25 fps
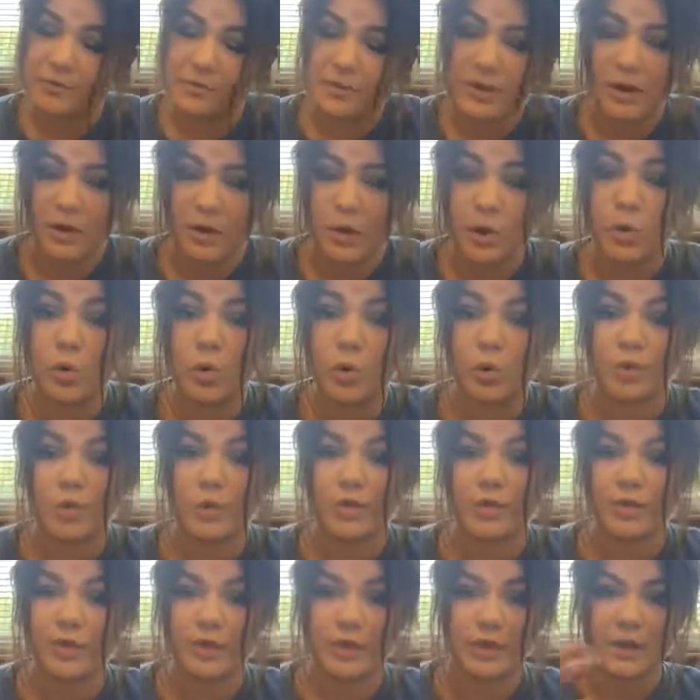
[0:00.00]
that whole
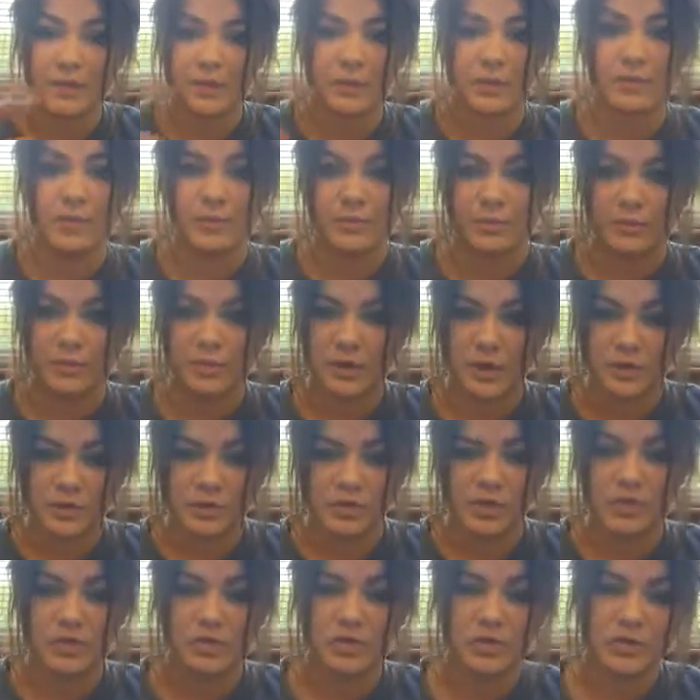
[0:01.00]
theme in
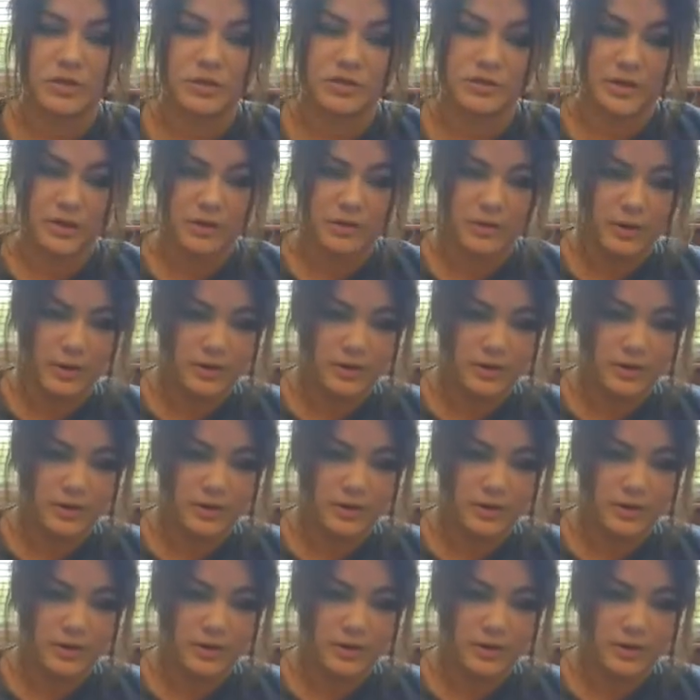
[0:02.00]
general is very